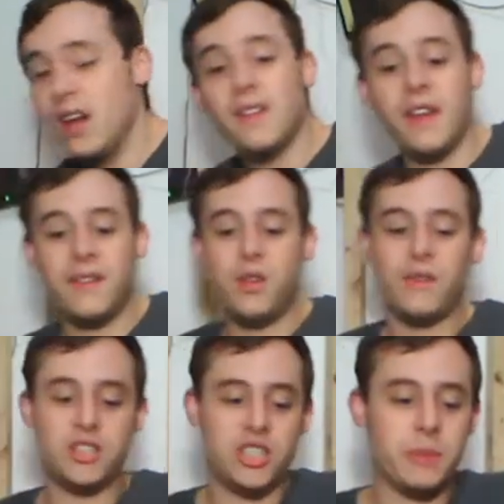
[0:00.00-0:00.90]
Like if you
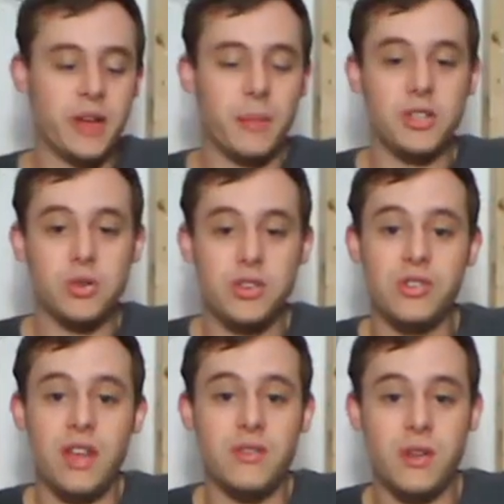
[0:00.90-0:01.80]
have a ship coming towards you
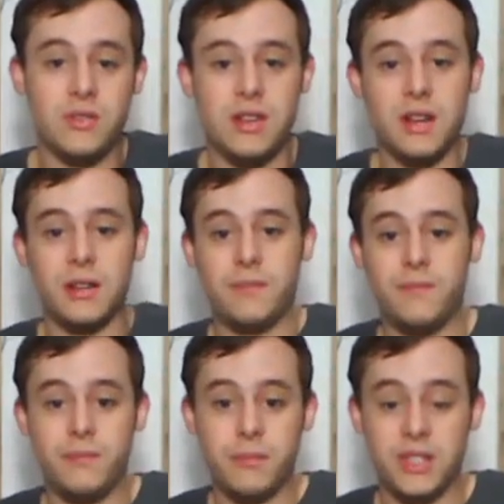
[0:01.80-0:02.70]
that you know is going to
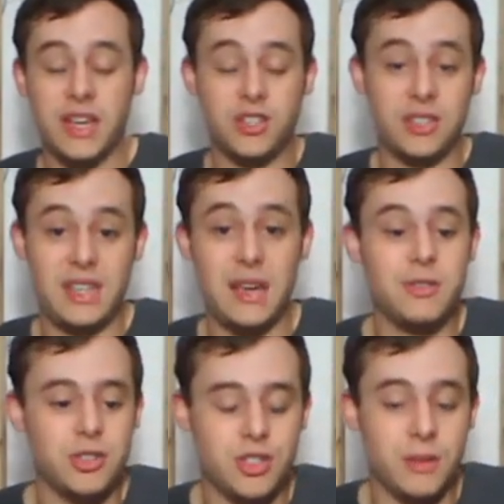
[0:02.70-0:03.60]
potentially
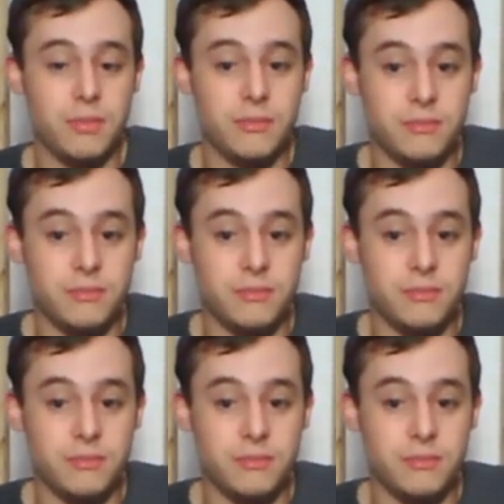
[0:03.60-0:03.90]
damage your ship